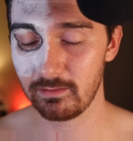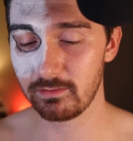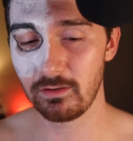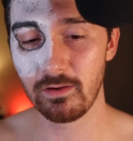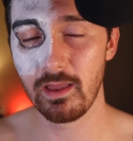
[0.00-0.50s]

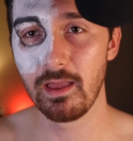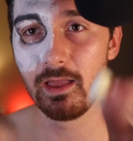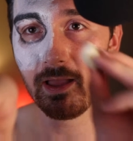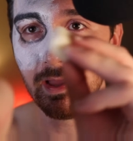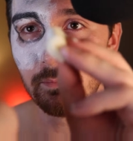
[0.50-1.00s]
So
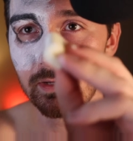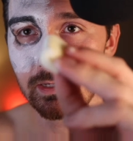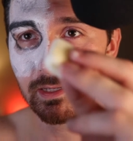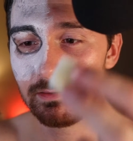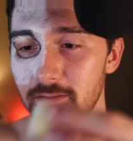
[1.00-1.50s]
I'm going to
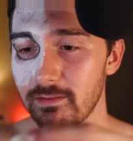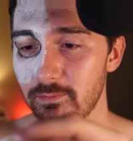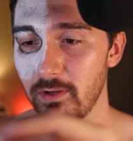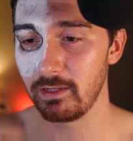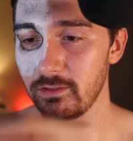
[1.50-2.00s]
take the
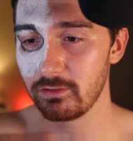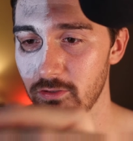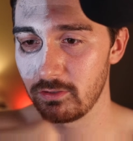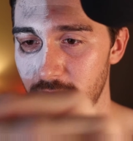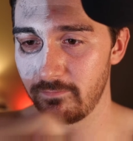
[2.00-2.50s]
sponge